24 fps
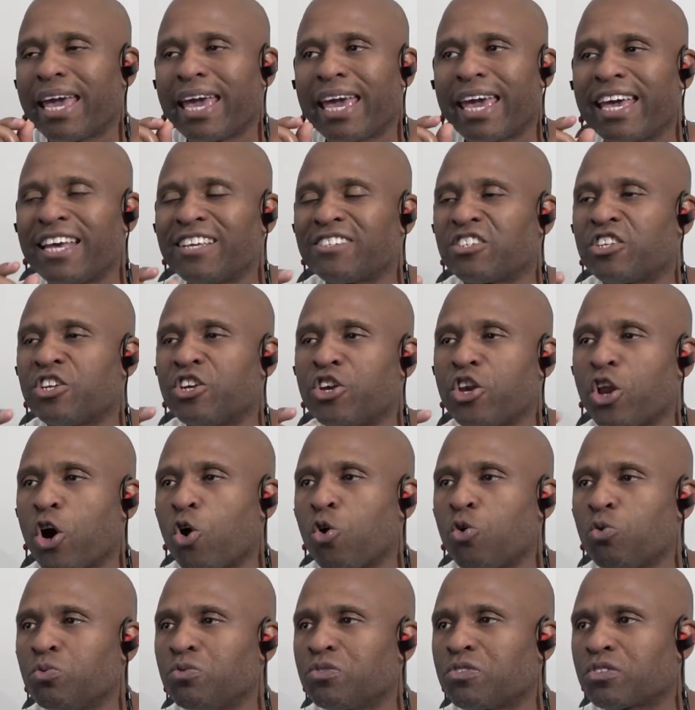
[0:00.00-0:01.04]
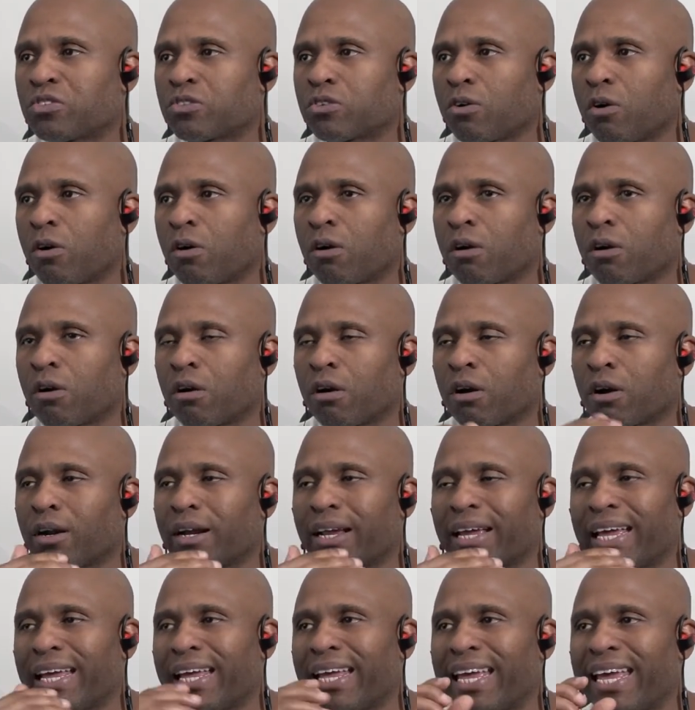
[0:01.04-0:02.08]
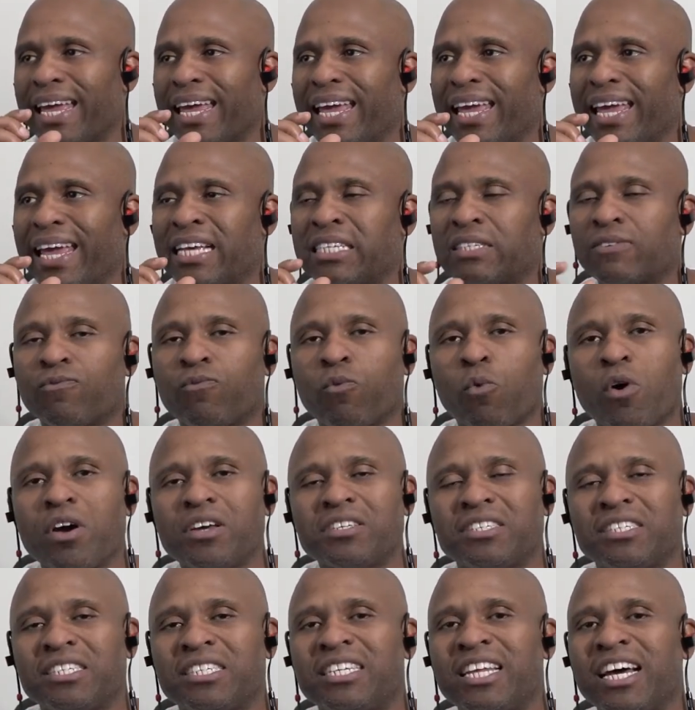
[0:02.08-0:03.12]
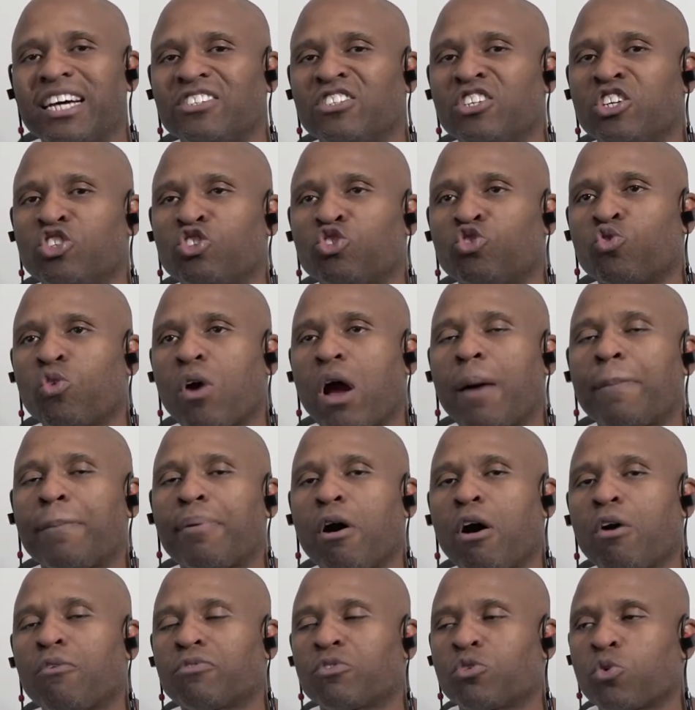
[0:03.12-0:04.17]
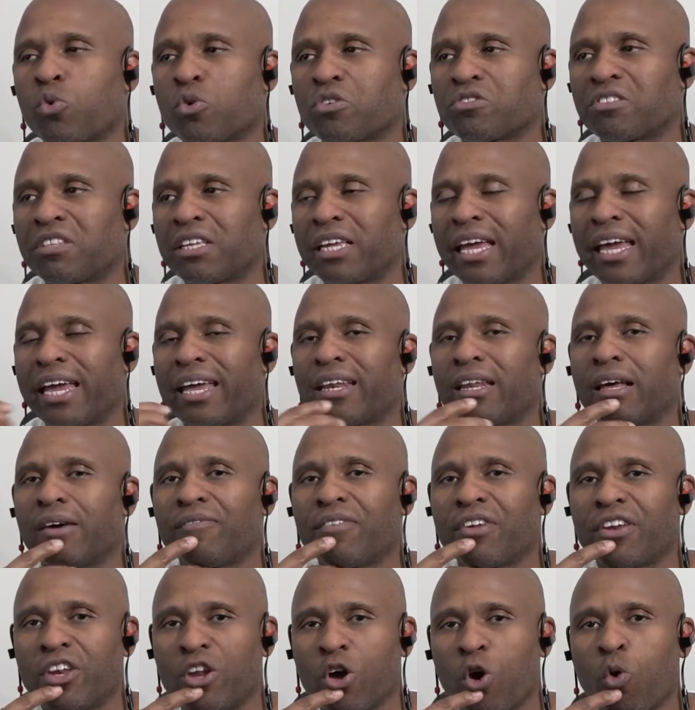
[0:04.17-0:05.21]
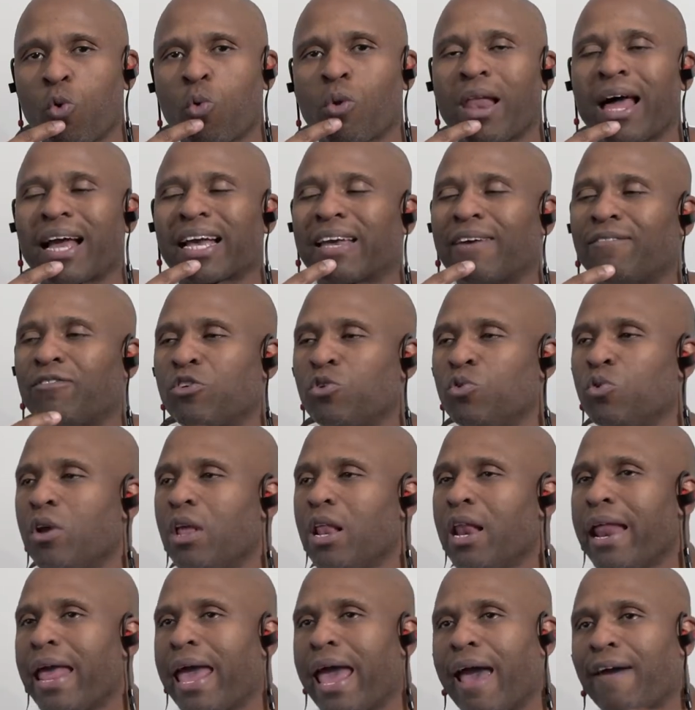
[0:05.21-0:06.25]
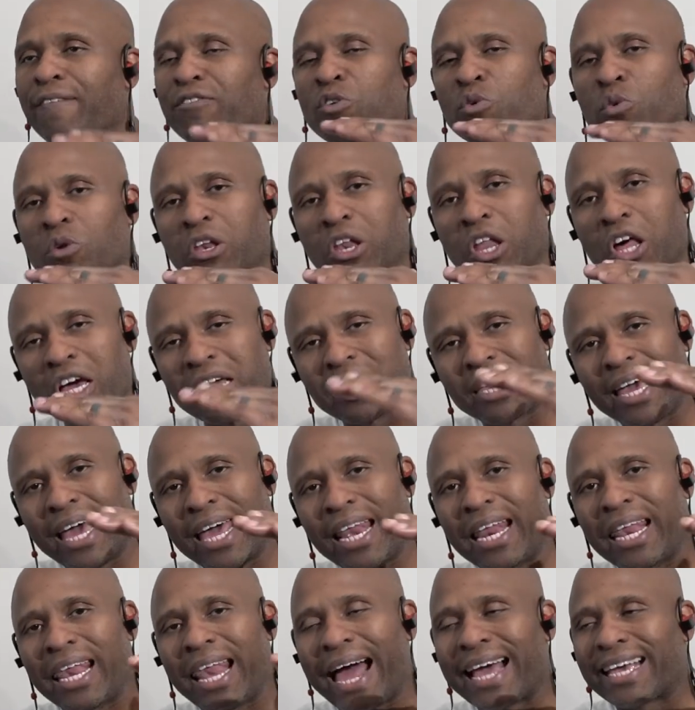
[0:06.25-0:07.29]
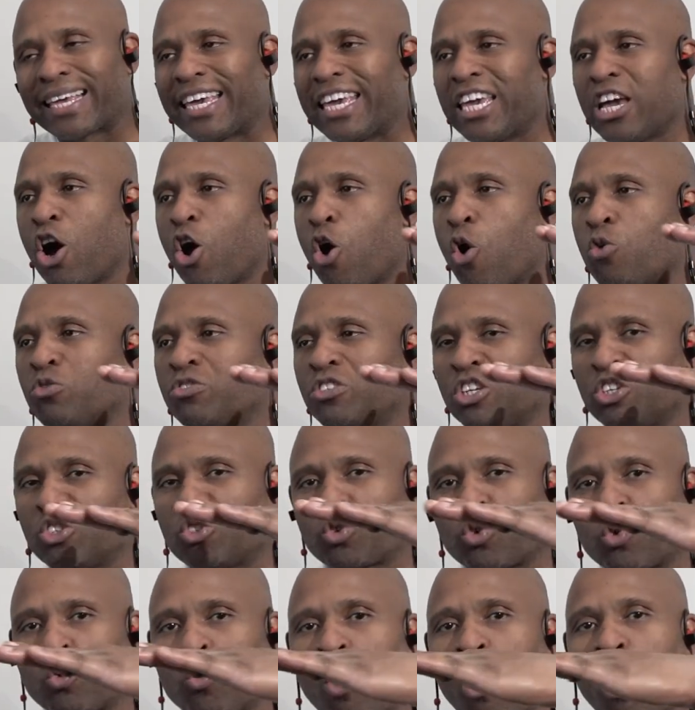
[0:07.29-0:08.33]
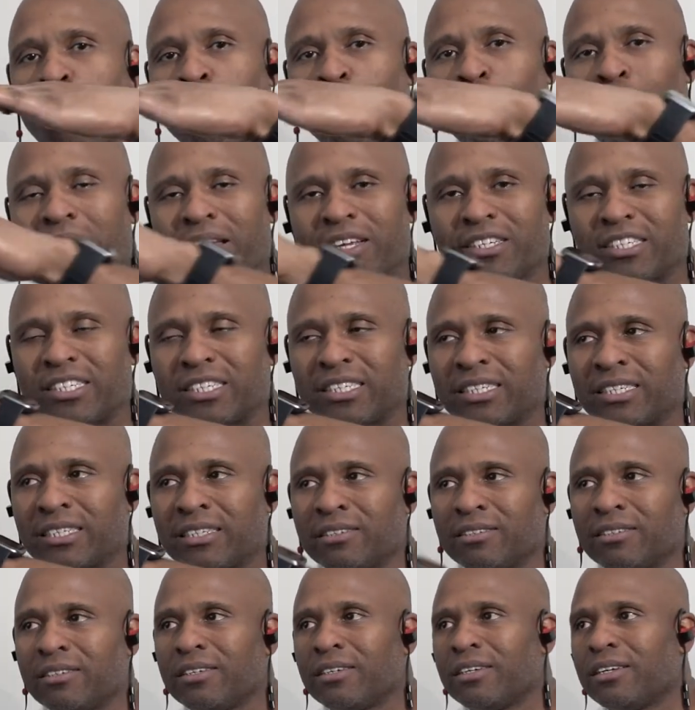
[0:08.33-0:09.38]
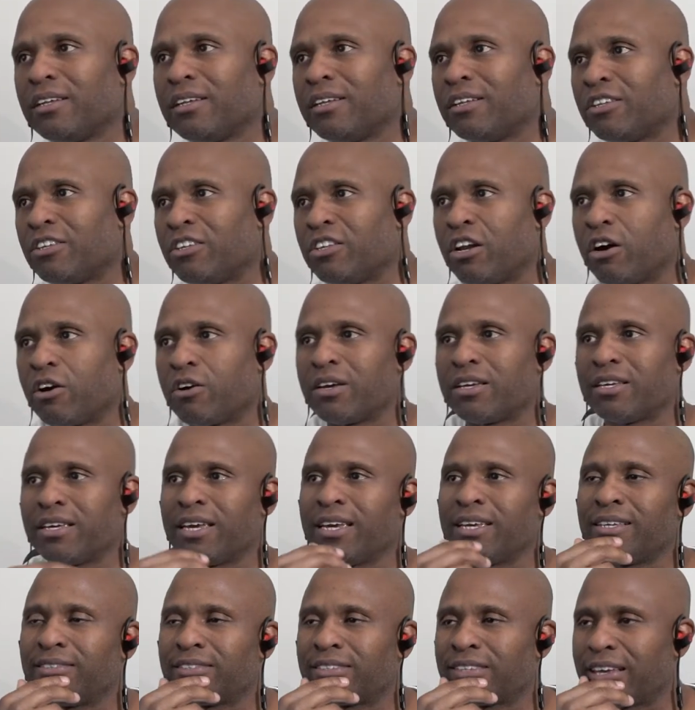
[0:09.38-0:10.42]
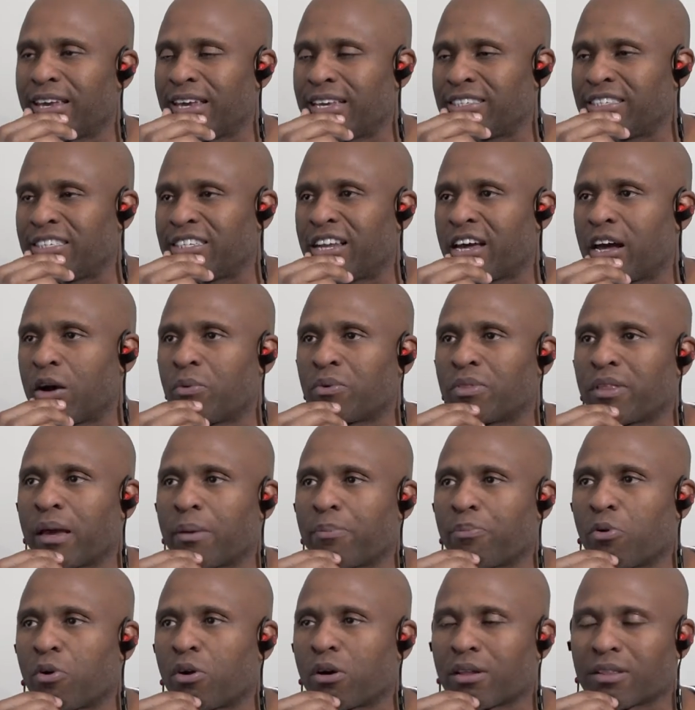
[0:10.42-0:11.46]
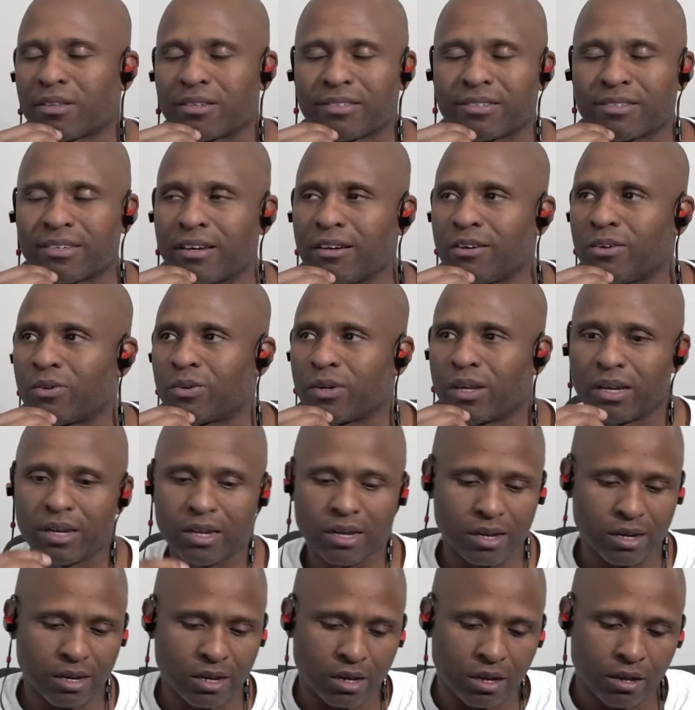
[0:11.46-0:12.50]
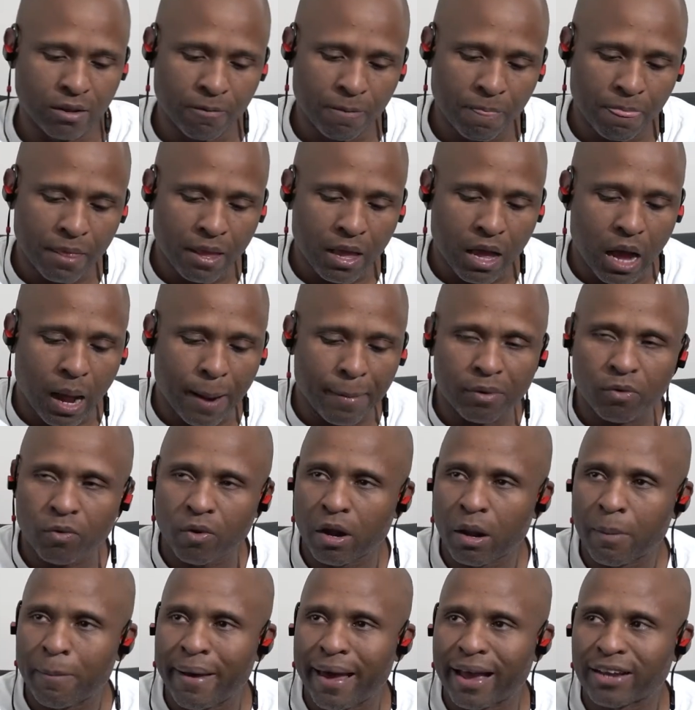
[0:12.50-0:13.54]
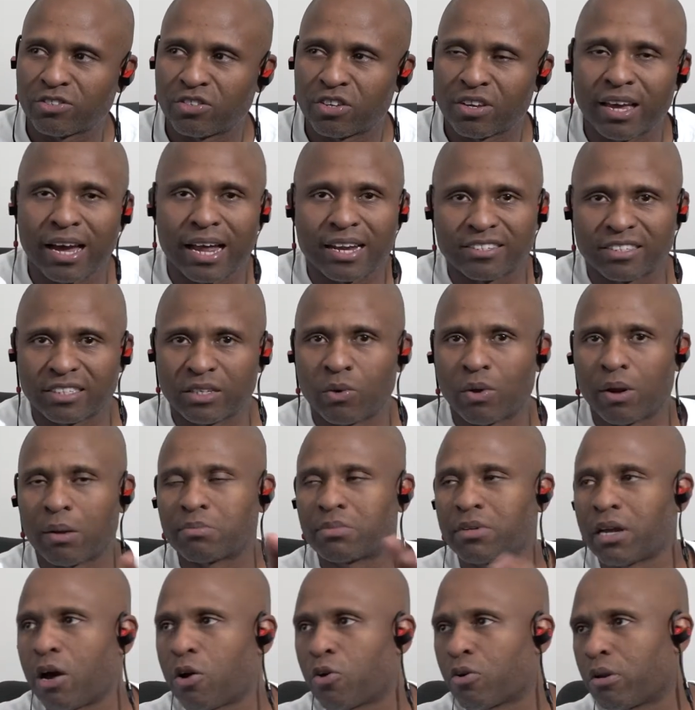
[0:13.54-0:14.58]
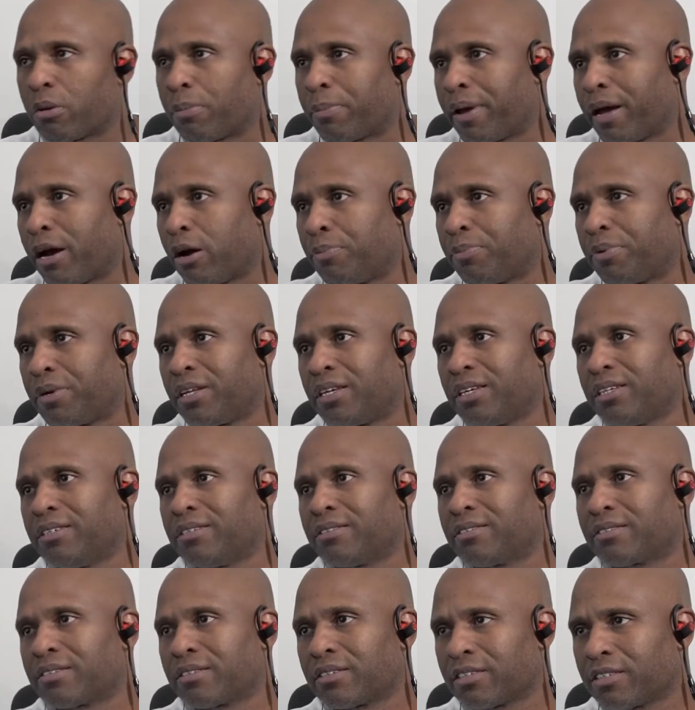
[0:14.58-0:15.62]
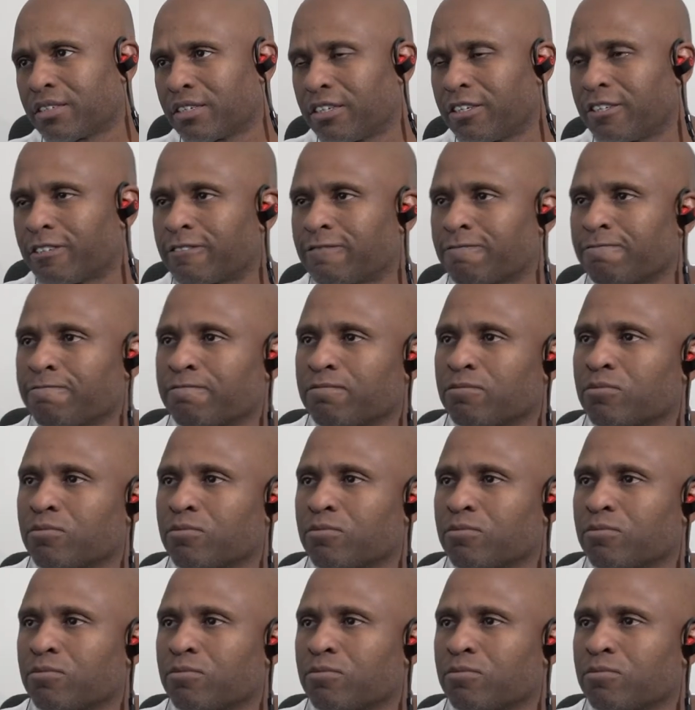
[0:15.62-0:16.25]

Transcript: his notes are are it, his voice doesn't drop off towards the end of a note. Like if you if you look at it, like he holds it true all the way until you know he, he's he's done with that part of the song. And uh, I'm gonna run it back so you can kind of see what I'm talking about. But he's he's.